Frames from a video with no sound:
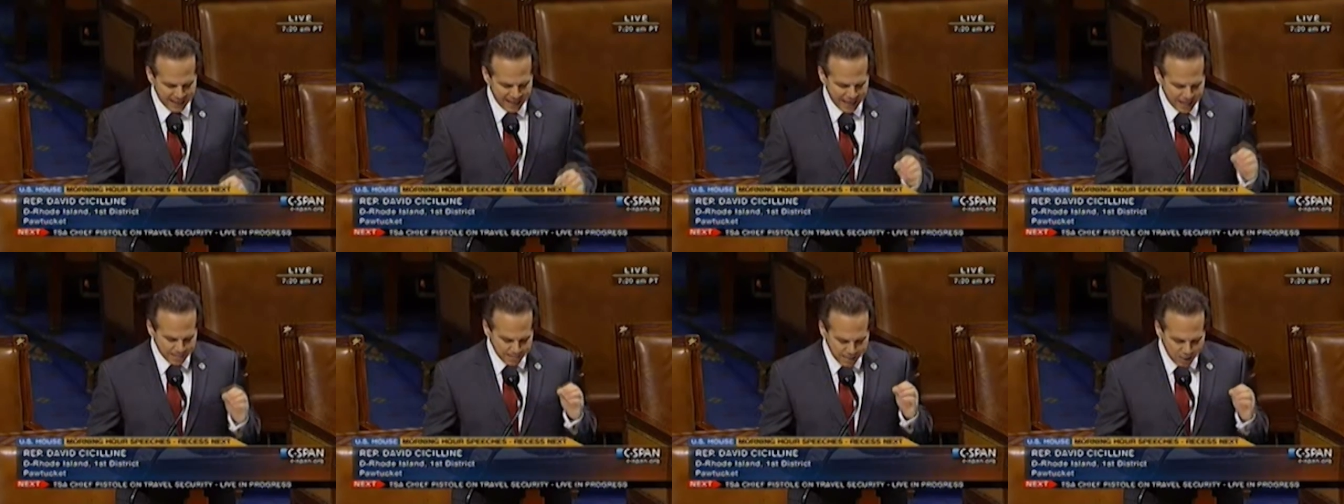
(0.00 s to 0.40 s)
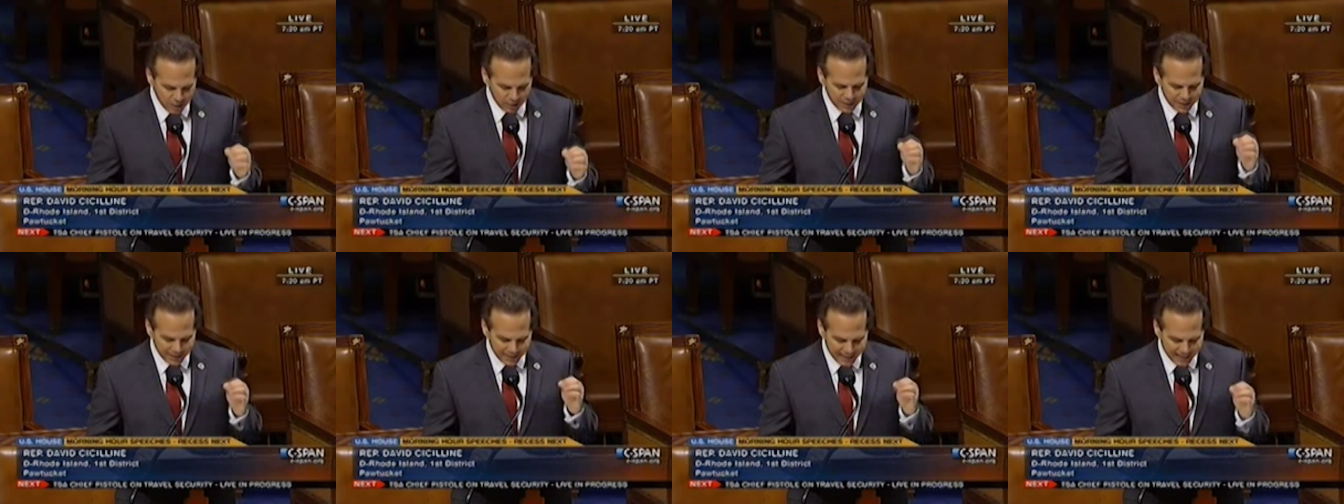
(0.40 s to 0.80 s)
And
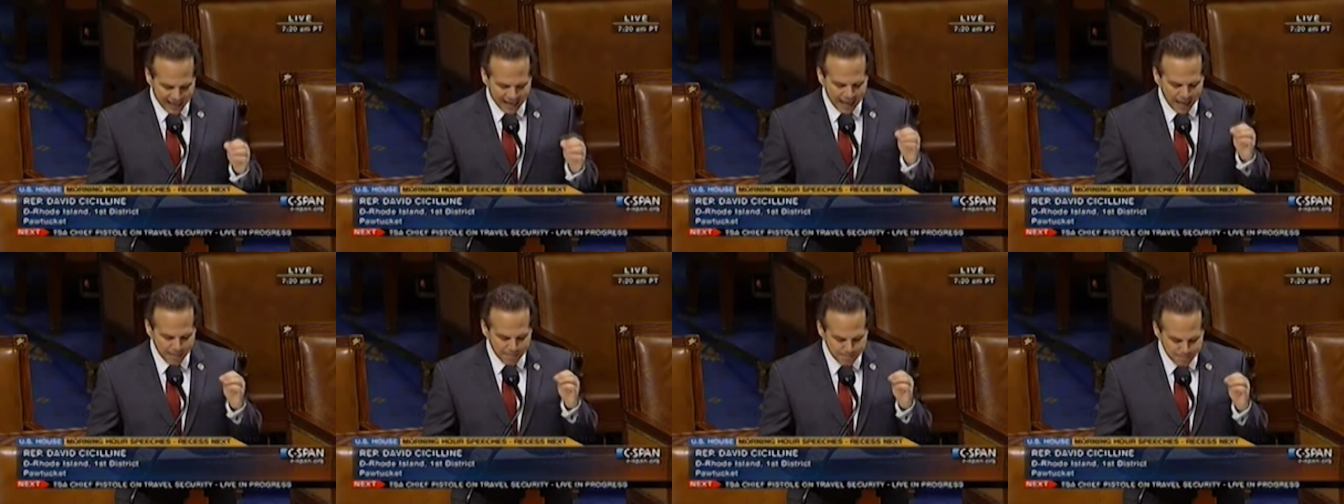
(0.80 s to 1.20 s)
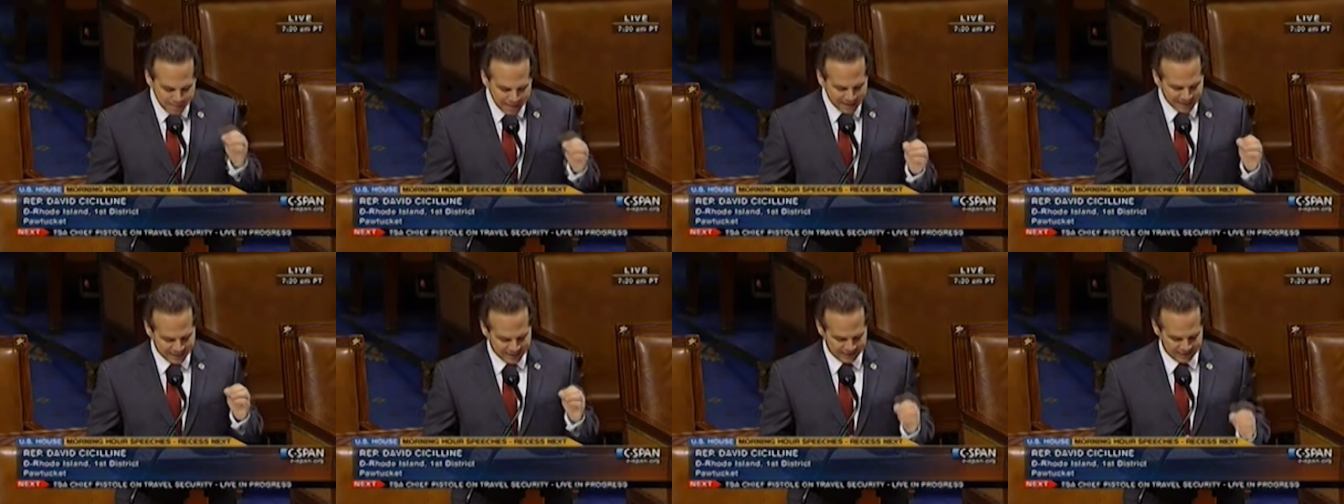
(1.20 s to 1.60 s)
America cannot
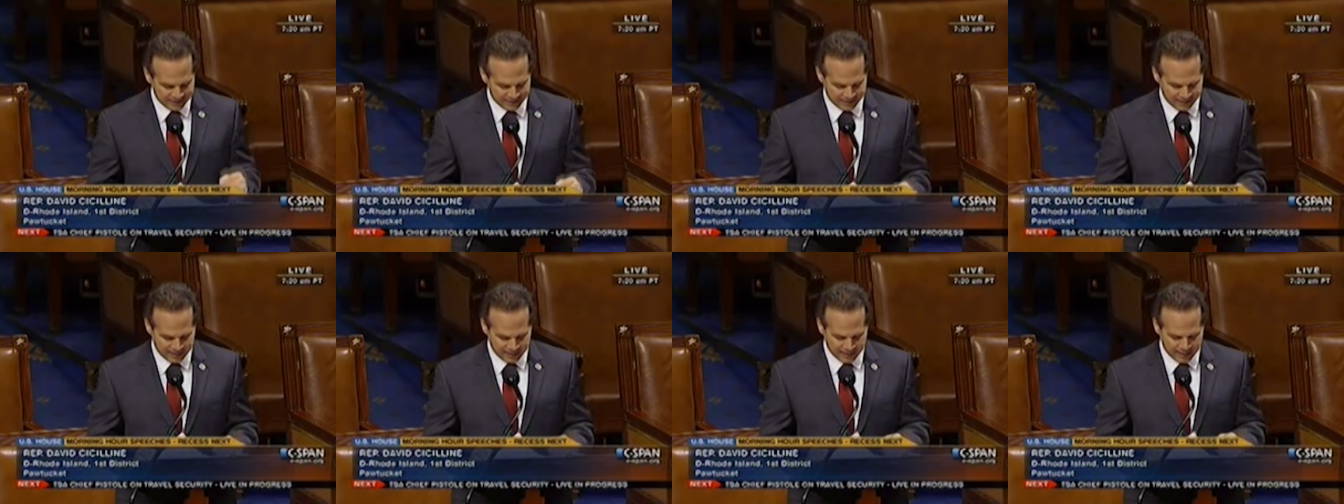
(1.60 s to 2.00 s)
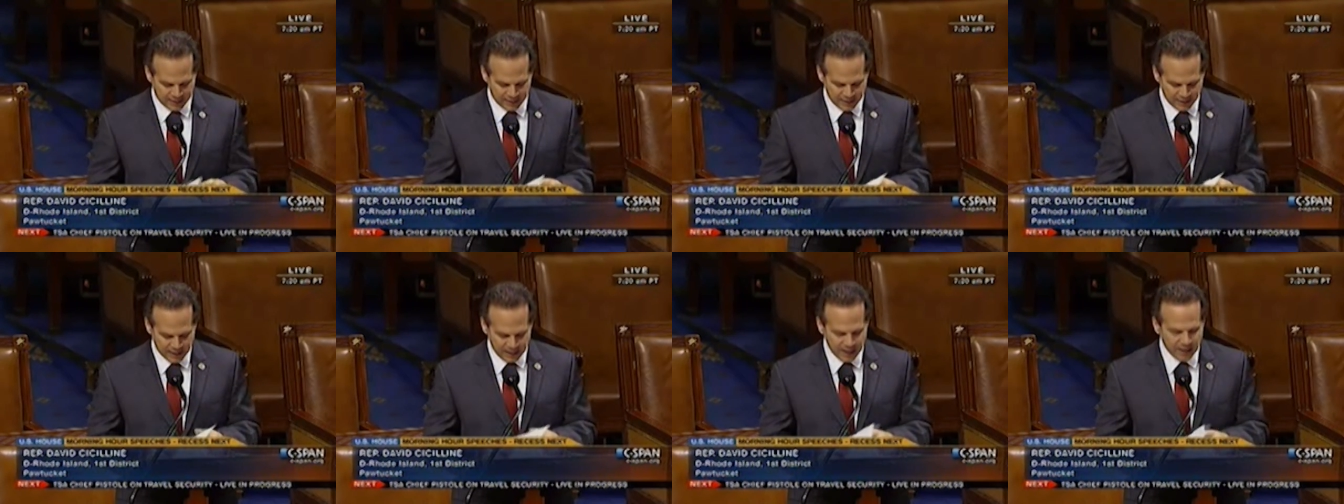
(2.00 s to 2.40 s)
make things
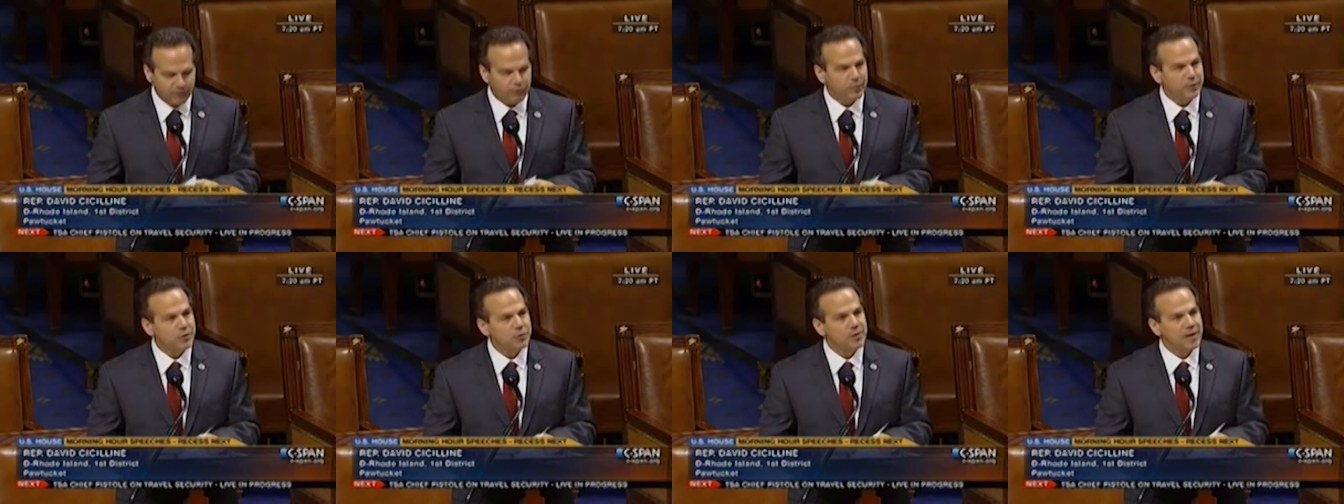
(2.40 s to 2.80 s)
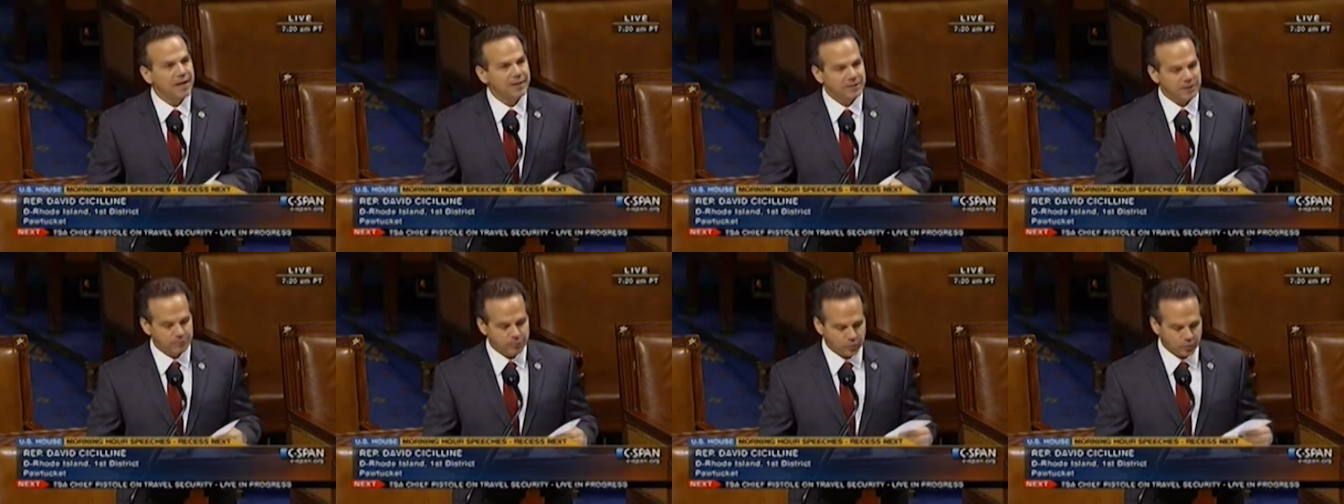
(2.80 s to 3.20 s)
again if we do
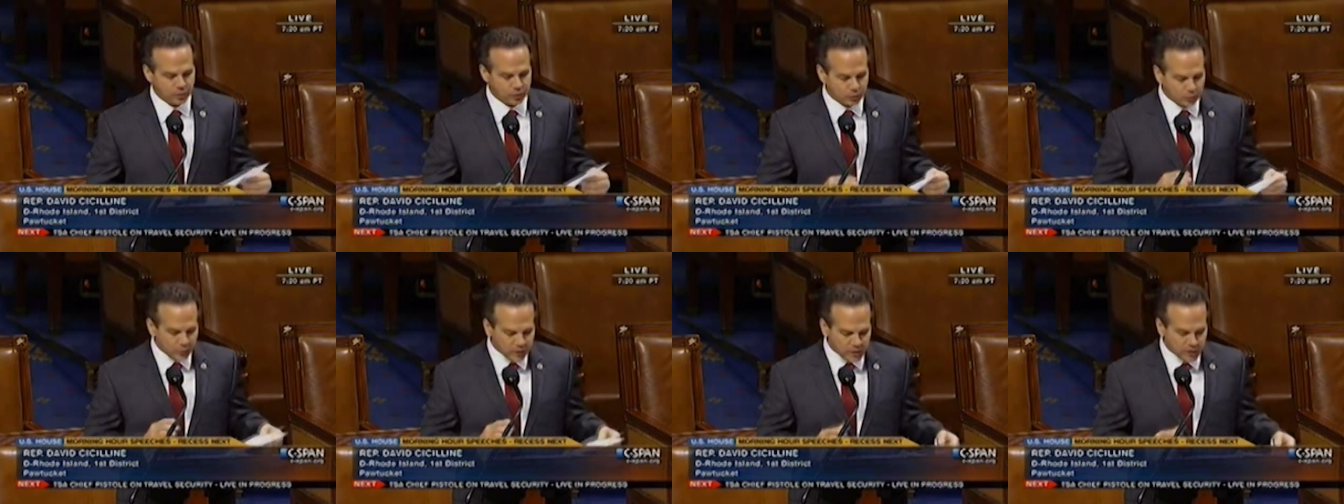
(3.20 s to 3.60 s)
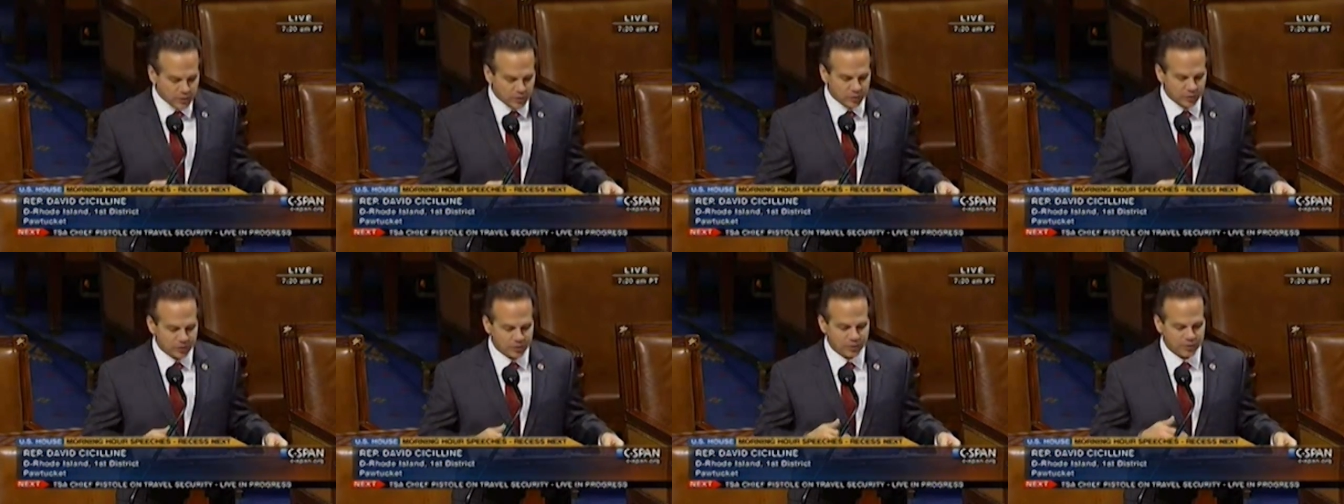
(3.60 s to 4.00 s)
not support the
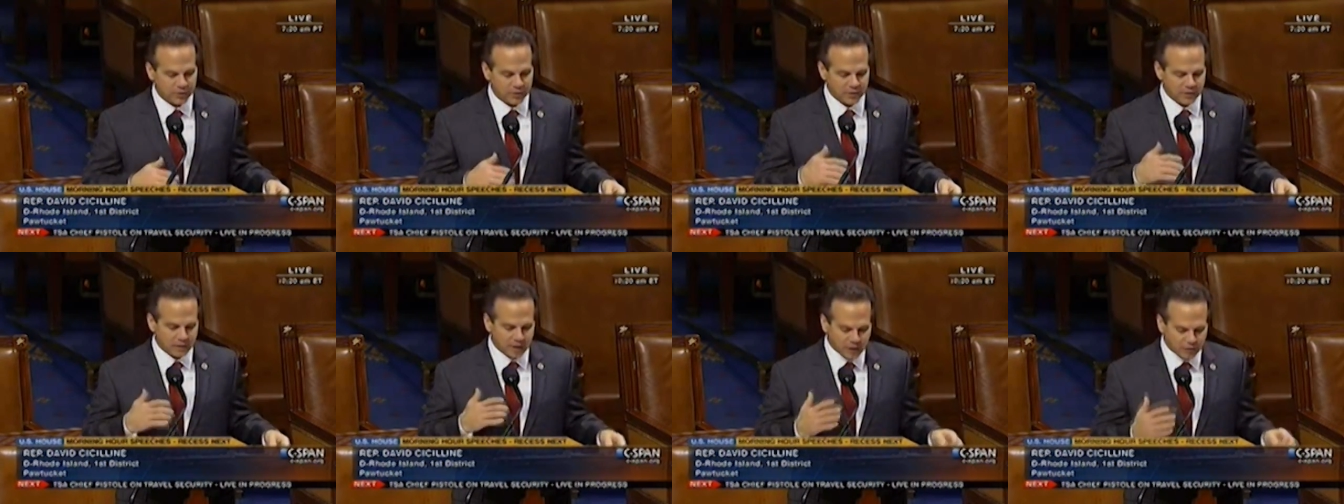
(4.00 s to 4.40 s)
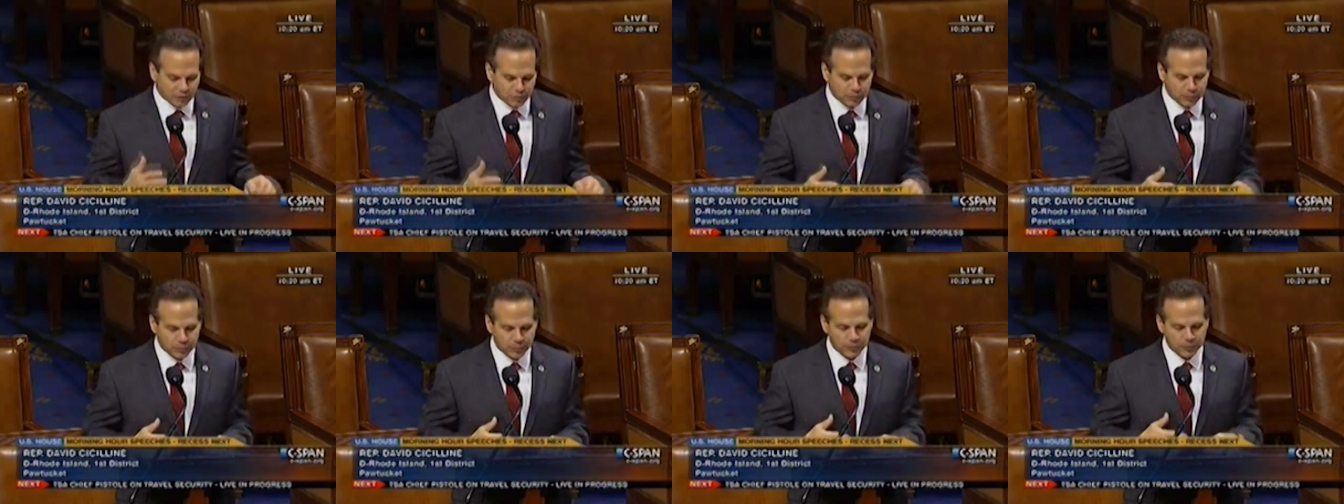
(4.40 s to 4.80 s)
research, the
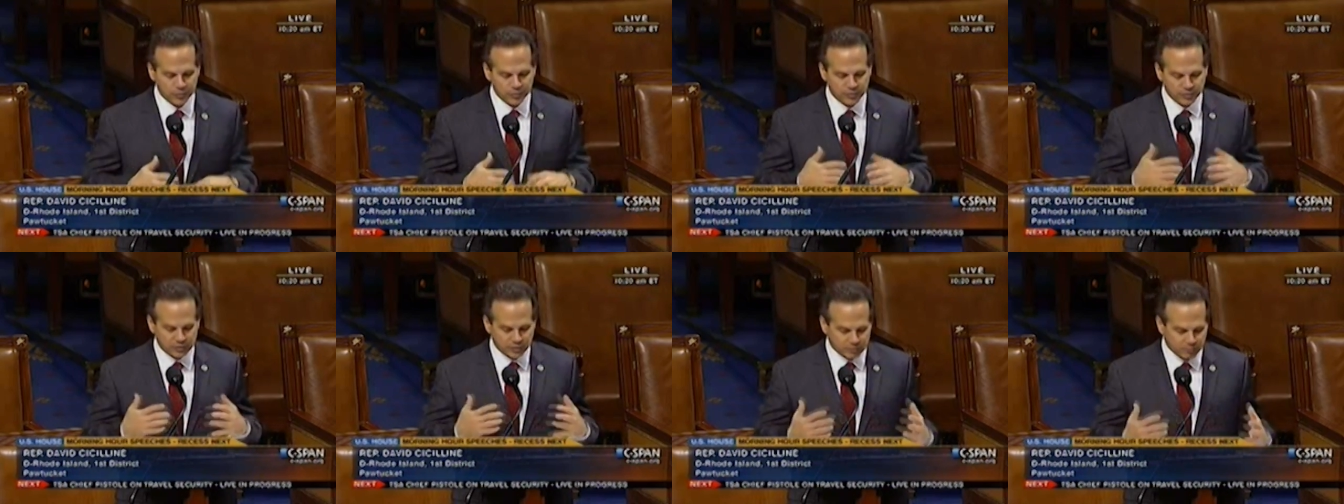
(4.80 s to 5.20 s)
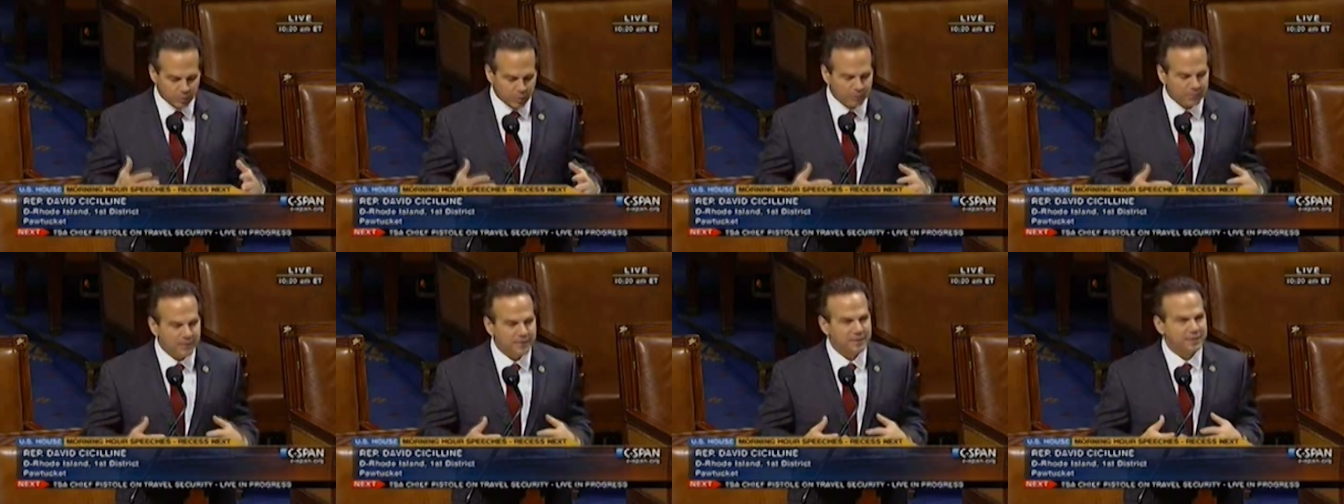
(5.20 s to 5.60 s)
entrepreneurs, the
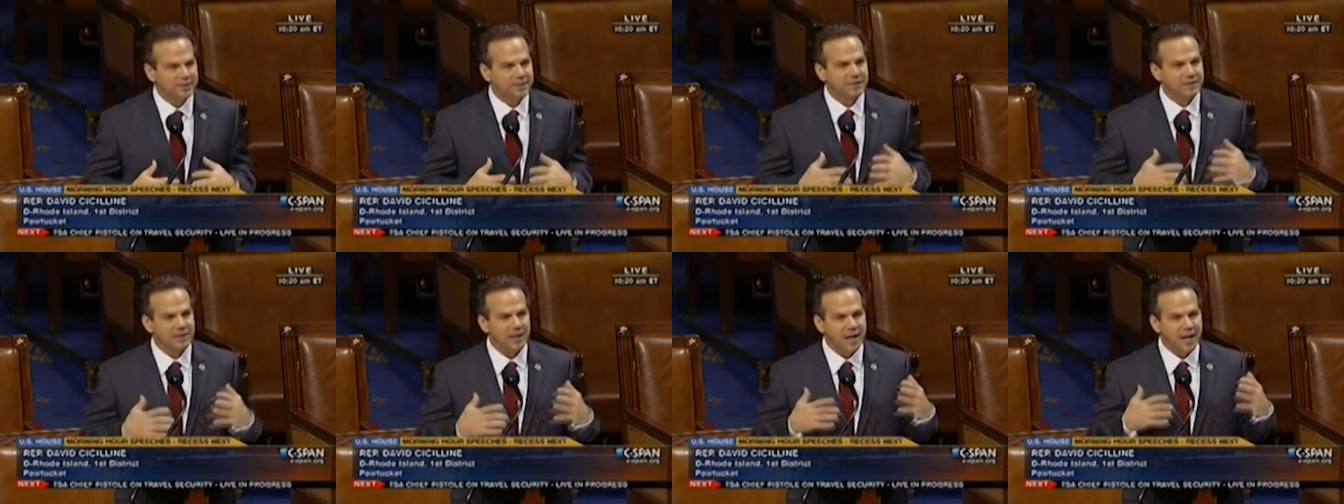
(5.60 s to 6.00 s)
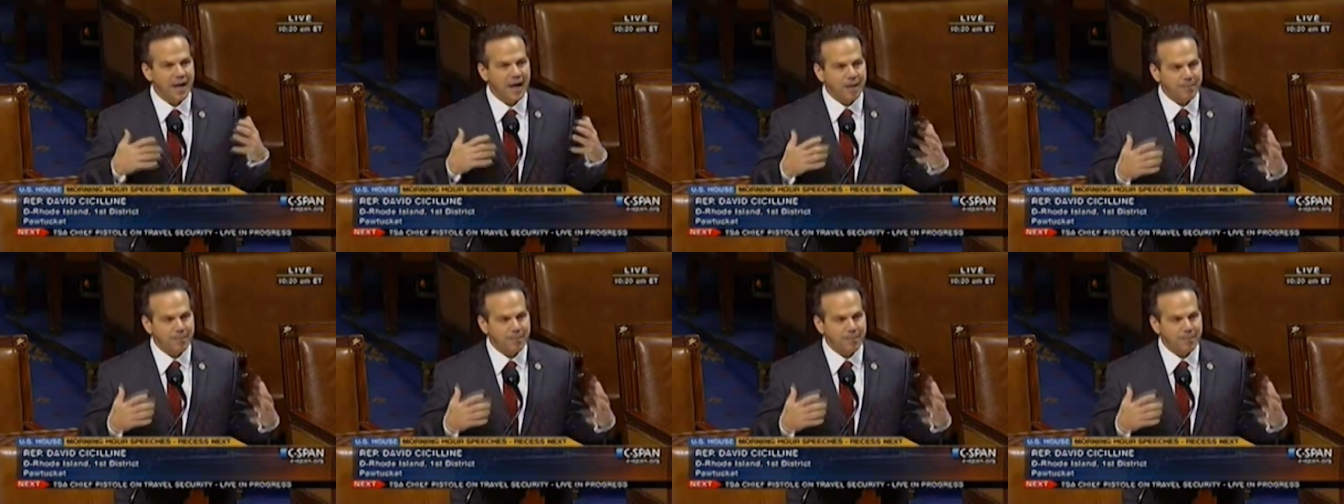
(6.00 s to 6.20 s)
small businesses,